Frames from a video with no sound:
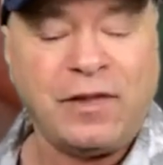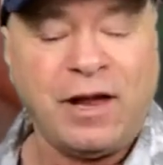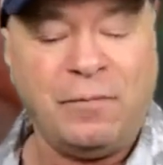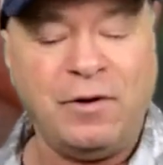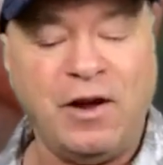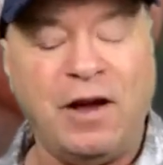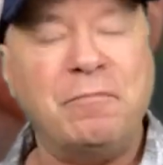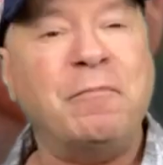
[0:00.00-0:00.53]
I
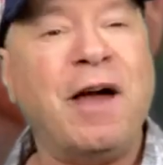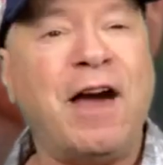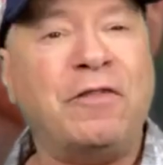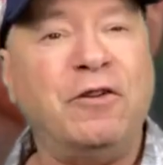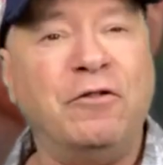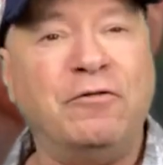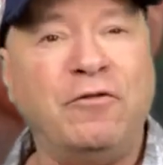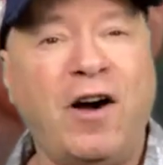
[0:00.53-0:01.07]
mean, you had
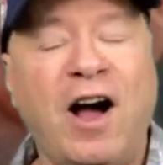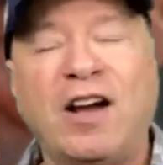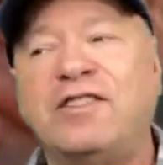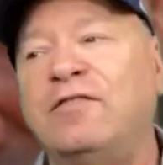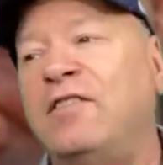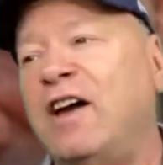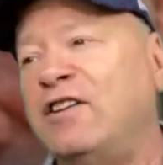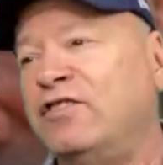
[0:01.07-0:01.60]
Matthew Fox,
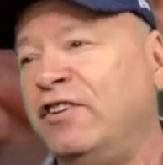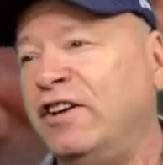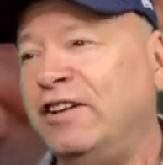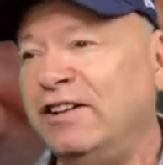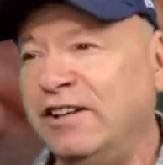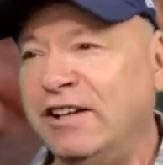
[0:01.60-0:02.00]
Evangeline